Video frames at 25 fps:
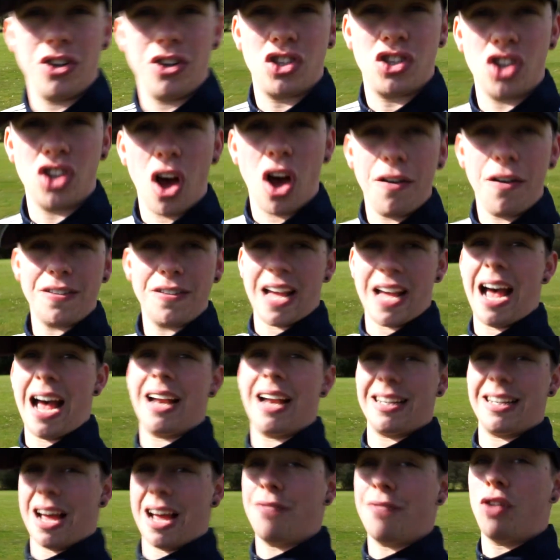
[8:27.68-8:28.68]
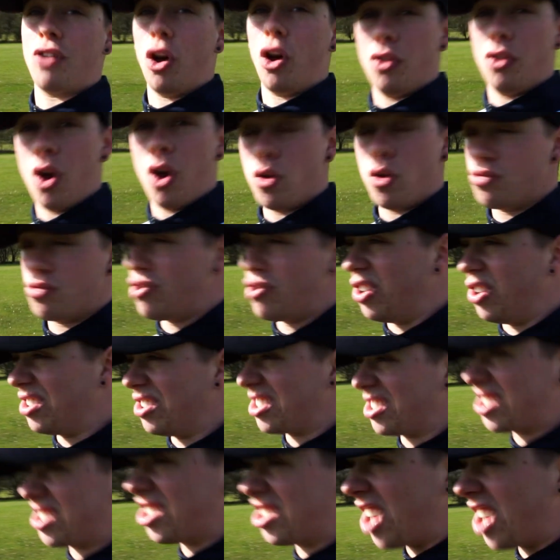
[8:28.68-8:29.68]
soft and I've got no run.
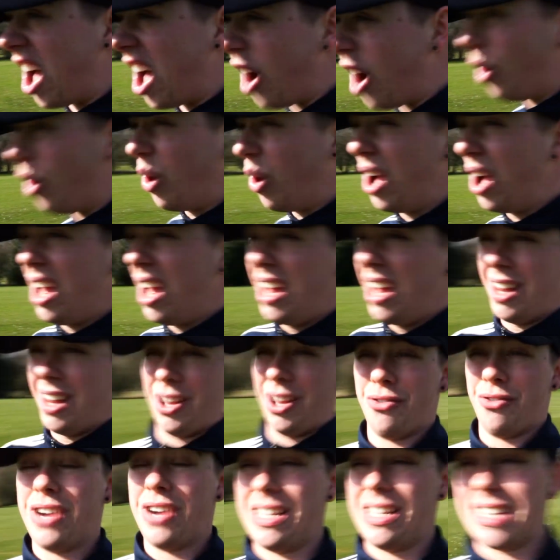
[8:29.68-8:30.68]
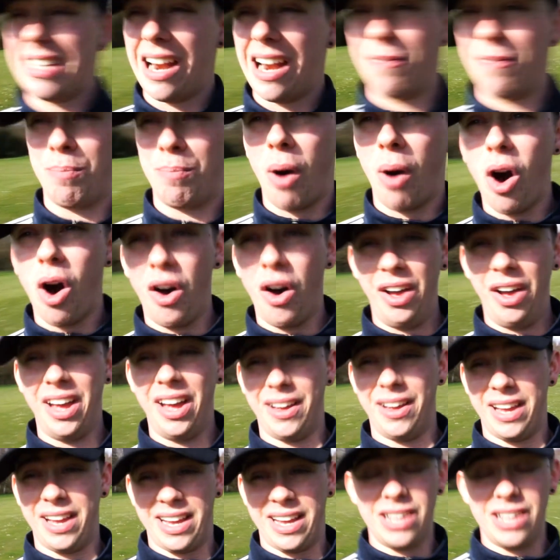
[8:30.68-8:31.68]
So the reason I bought it
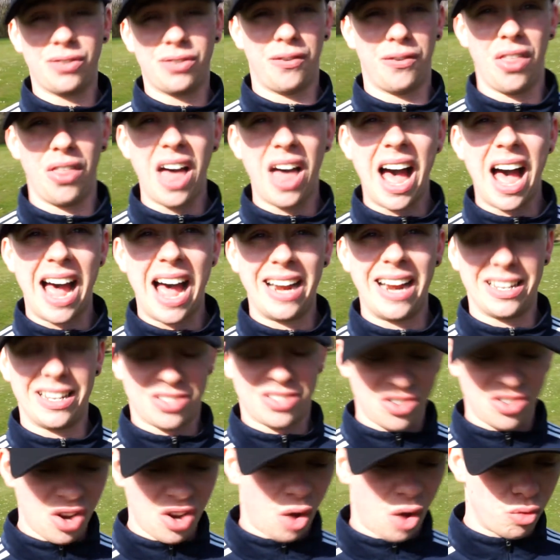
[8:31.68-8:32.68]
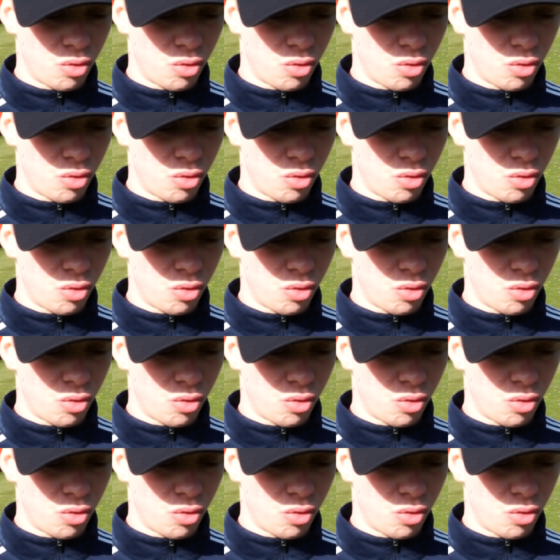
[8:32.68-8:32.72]
is for that, and it's not